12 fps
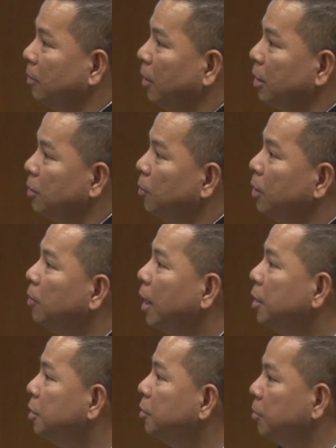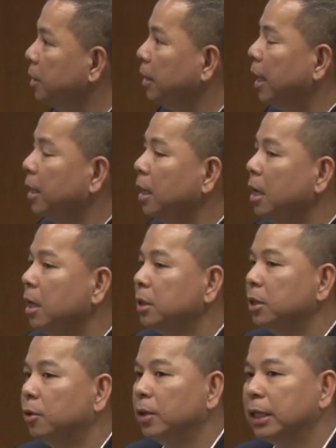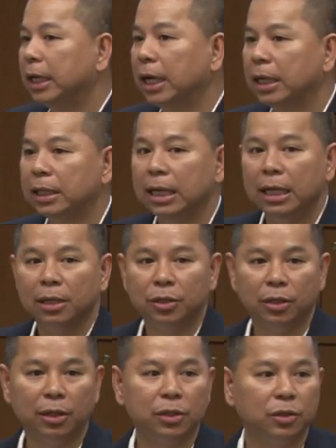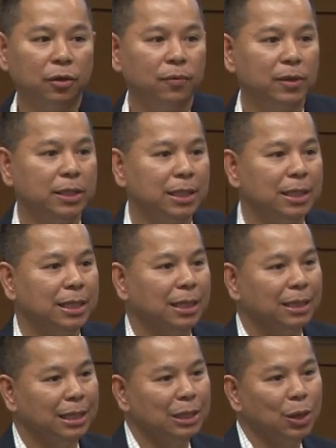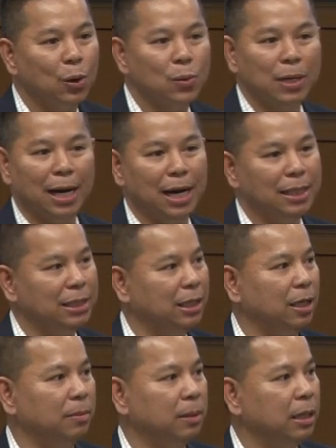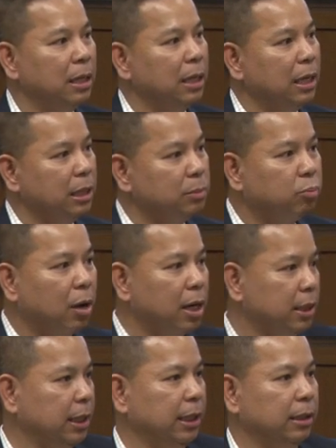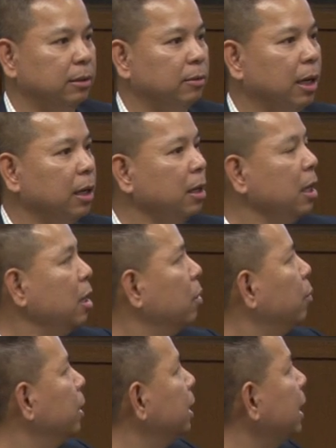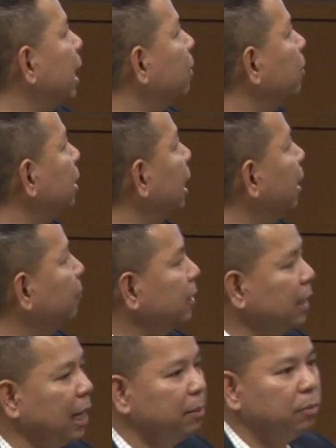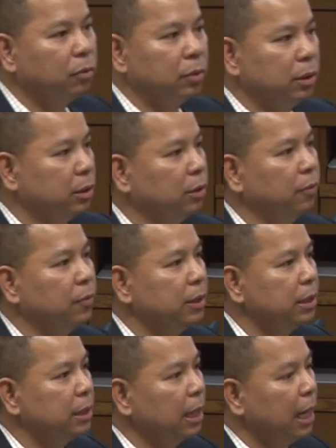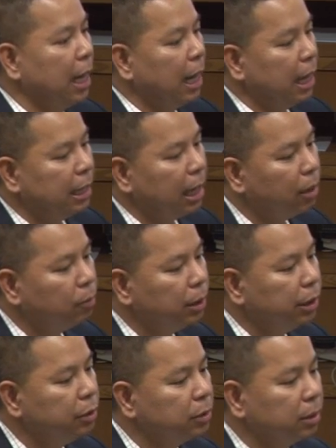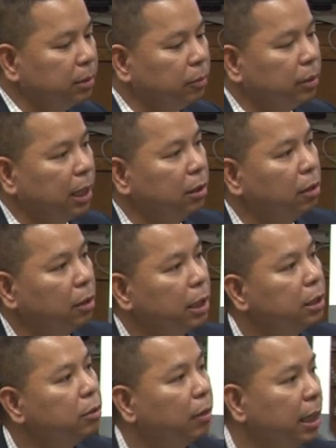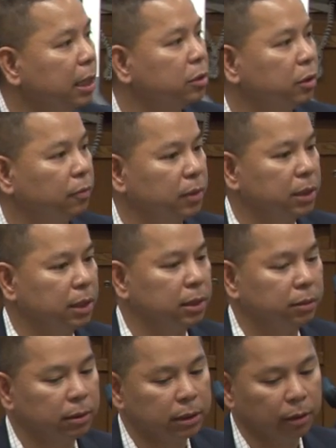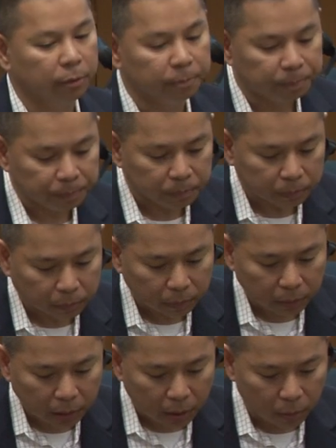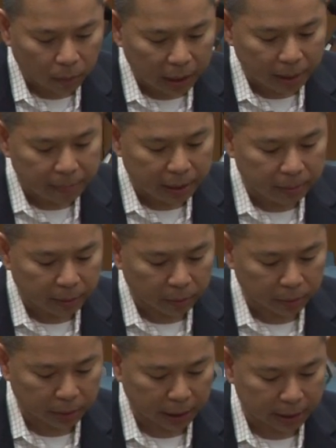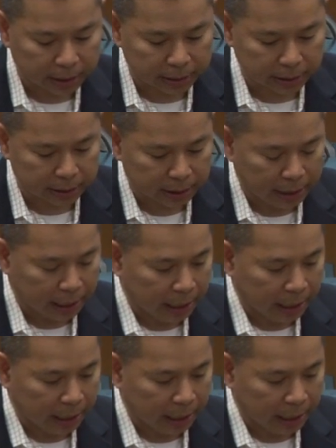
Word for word: Right, so what do I do with that? So again, share services, this whole concept is broadening, right? we allow uh, have a lot more services, and now we do something what I call integrating services. So, what I mean with that is this.